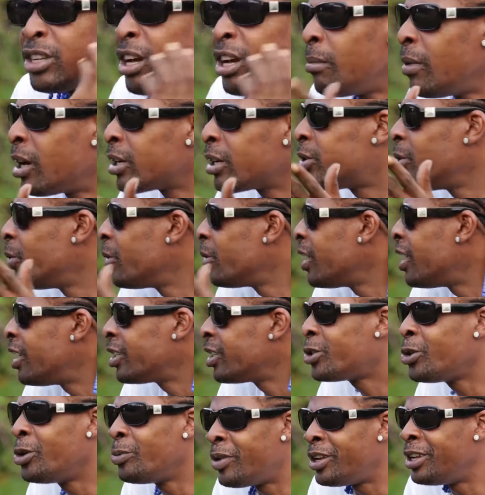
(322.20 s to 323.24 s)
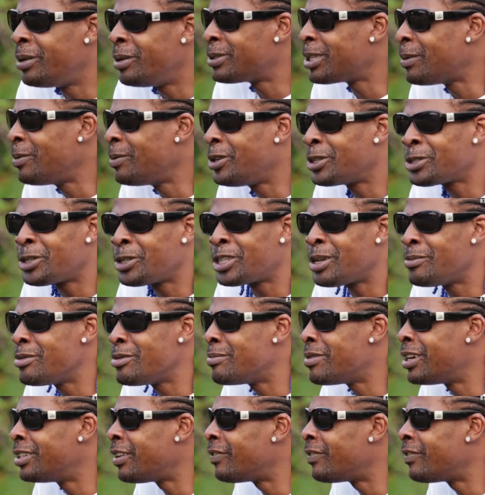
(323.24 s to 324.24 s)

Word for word: back to girl tune for them. Some of those goes about woman